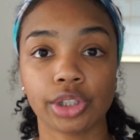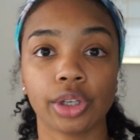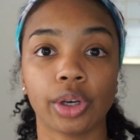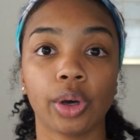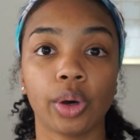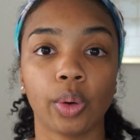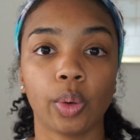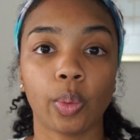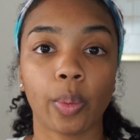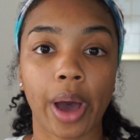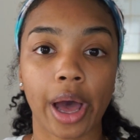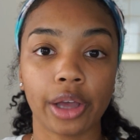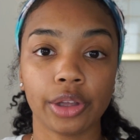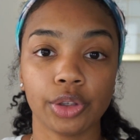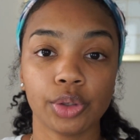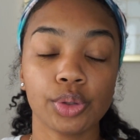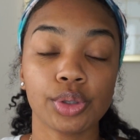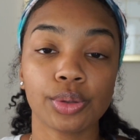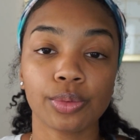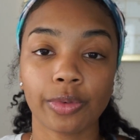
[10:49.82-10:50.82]
So while
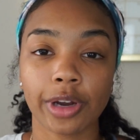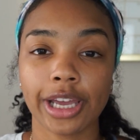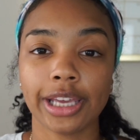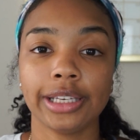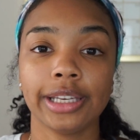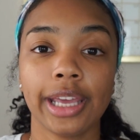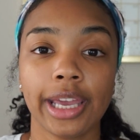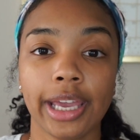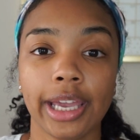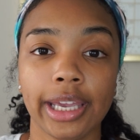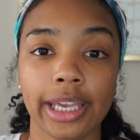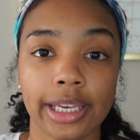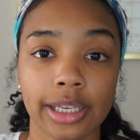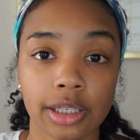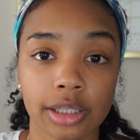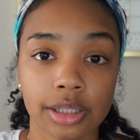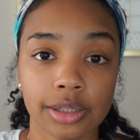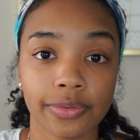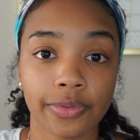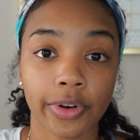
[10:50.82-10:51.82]
using Retin A,
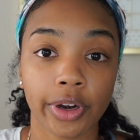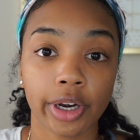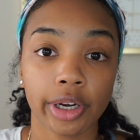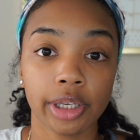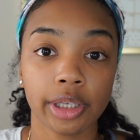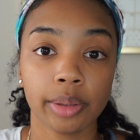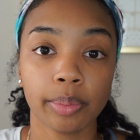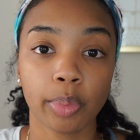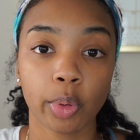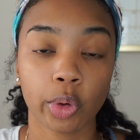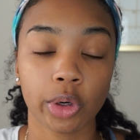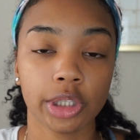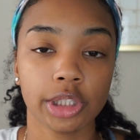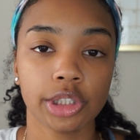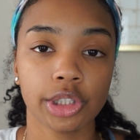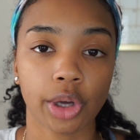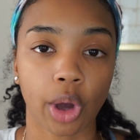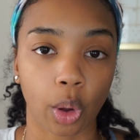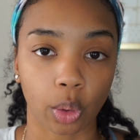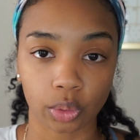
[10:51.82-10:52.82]
it is very important
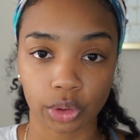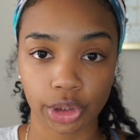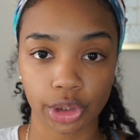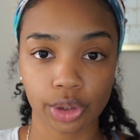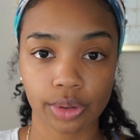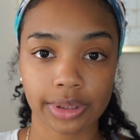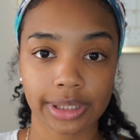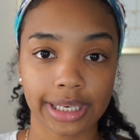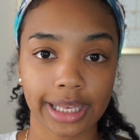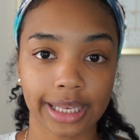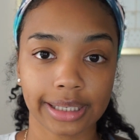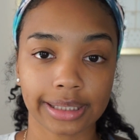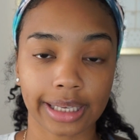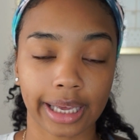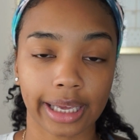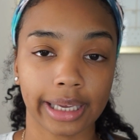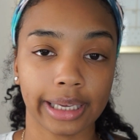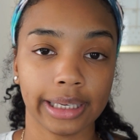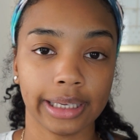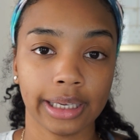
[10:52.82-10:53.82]
to only use it at
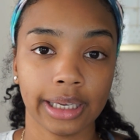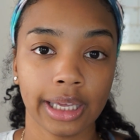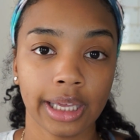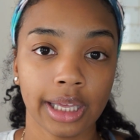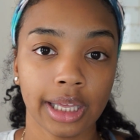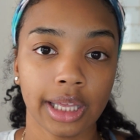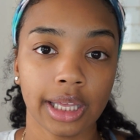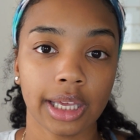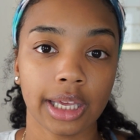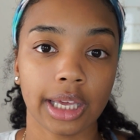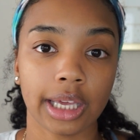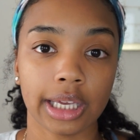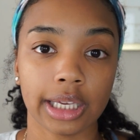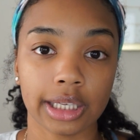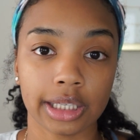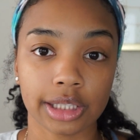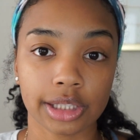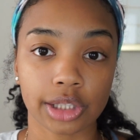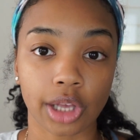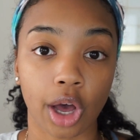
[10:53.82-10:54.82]
night.
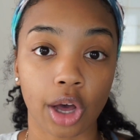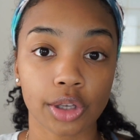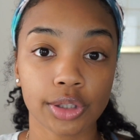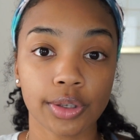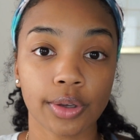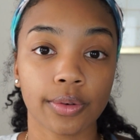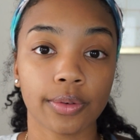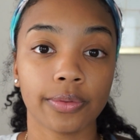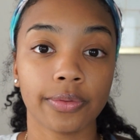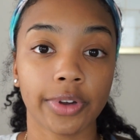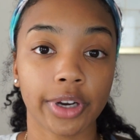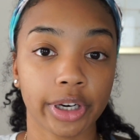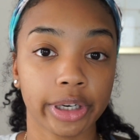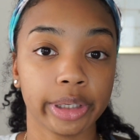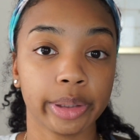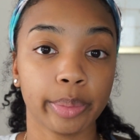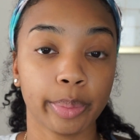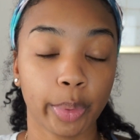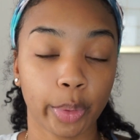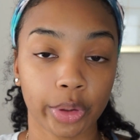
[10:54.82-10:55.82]
It is also
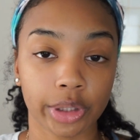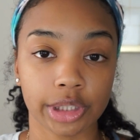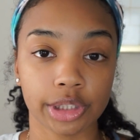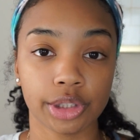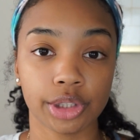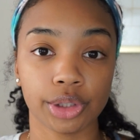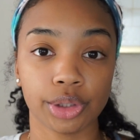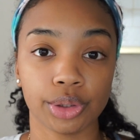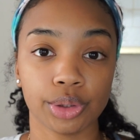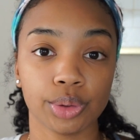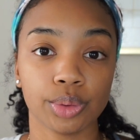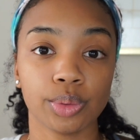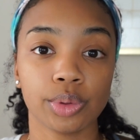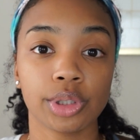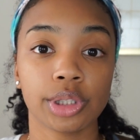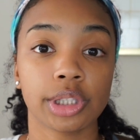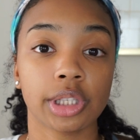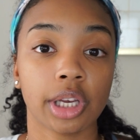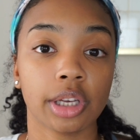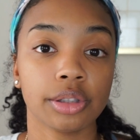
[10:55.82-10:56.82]
very important to use
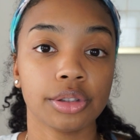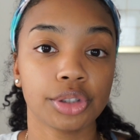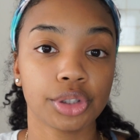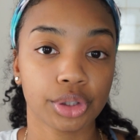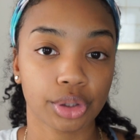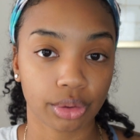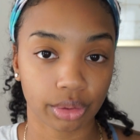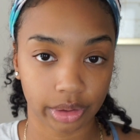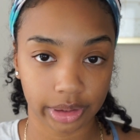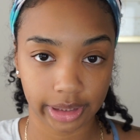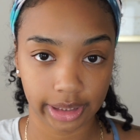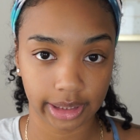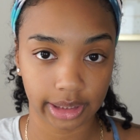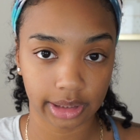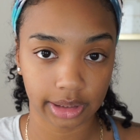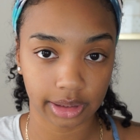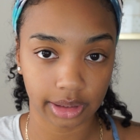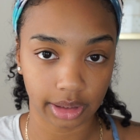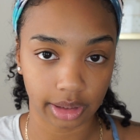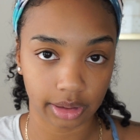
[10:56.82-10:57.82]
sunscreen
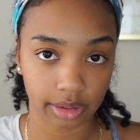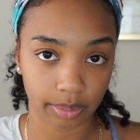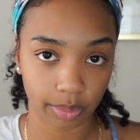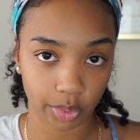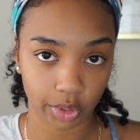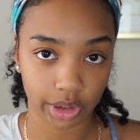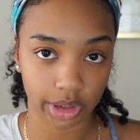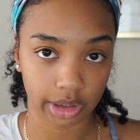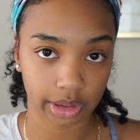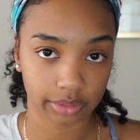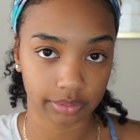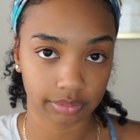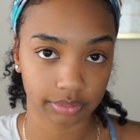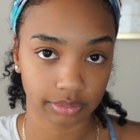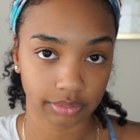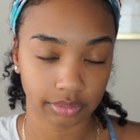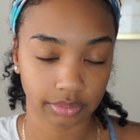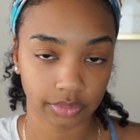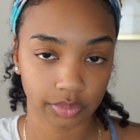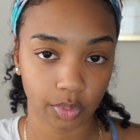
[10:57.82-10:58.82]
in the morning.
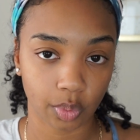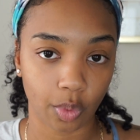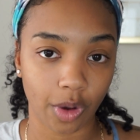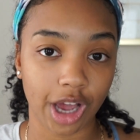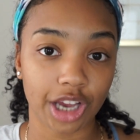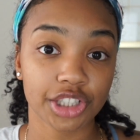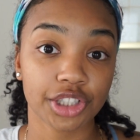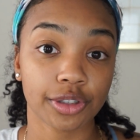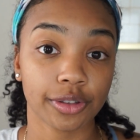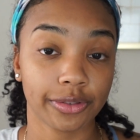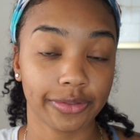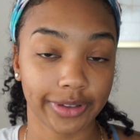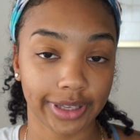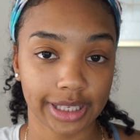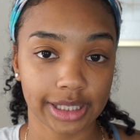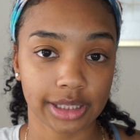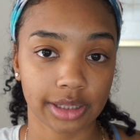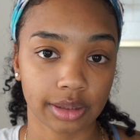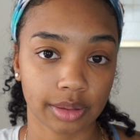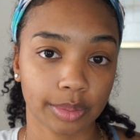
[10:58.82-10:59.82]
Wash your
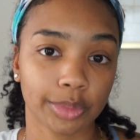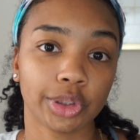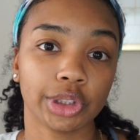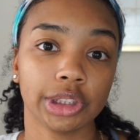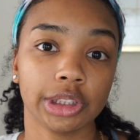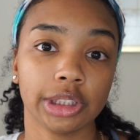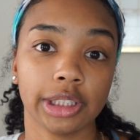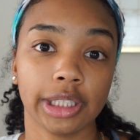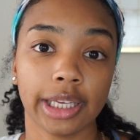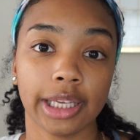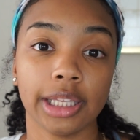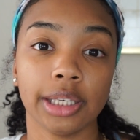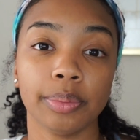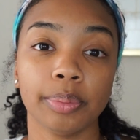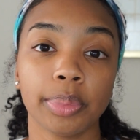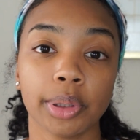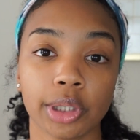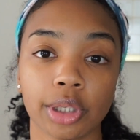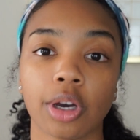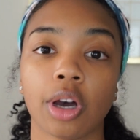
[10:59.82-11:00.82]
face in the morning
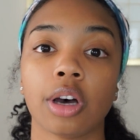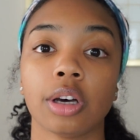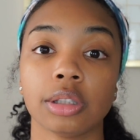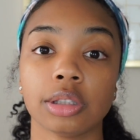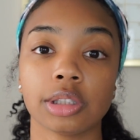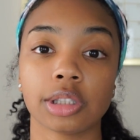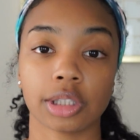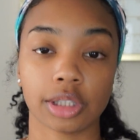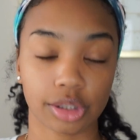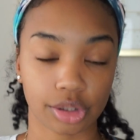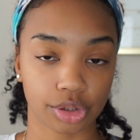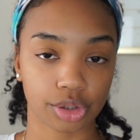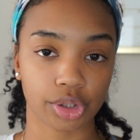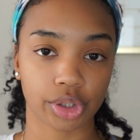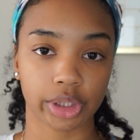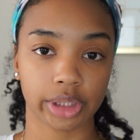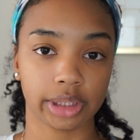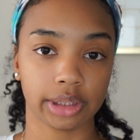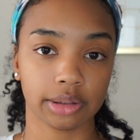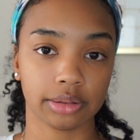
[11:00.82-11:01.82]
and put on
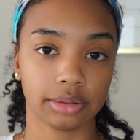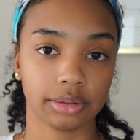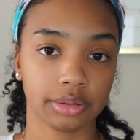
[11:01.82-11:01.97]
sunscreen.